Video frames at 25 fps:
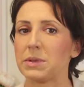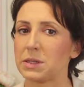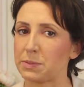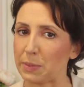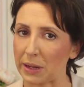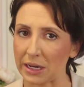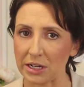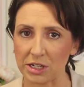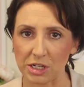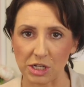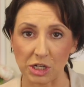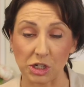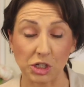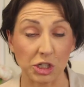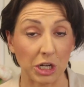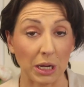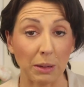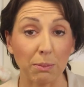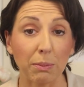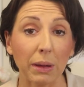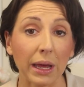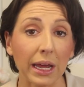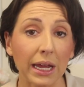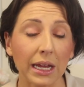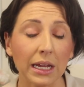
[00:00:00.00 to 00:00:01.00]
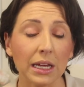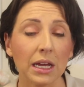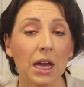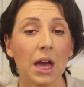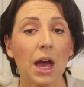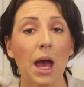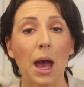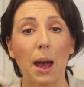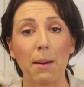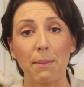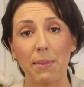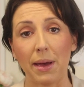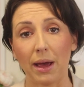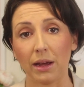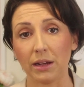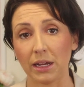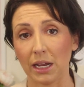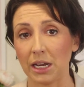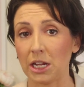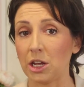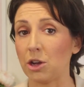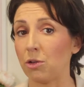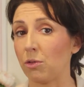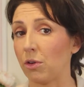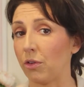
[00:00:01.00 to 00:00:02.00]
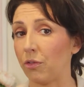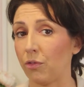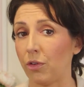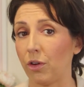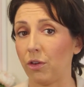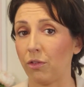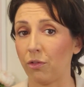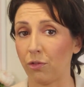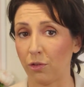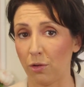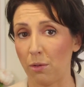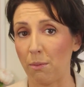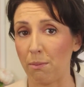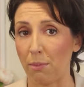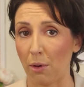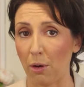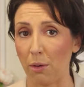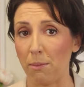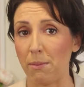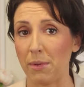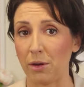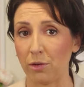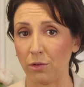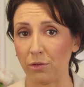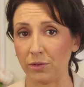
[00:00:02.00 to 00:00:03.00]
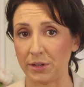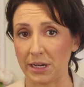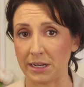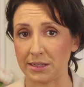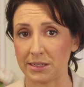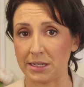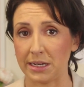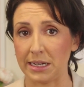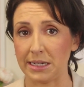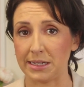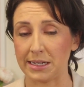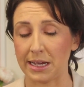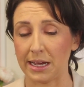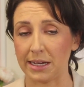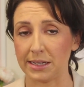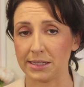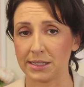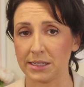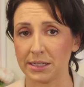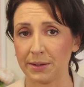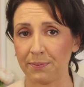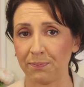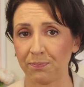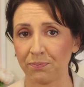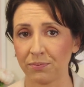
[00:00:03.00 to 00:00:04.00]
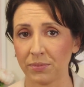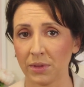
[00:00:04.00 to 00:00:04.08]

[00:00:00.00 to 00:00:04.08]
speak to your GP about getting you referred for a bone mineral density test.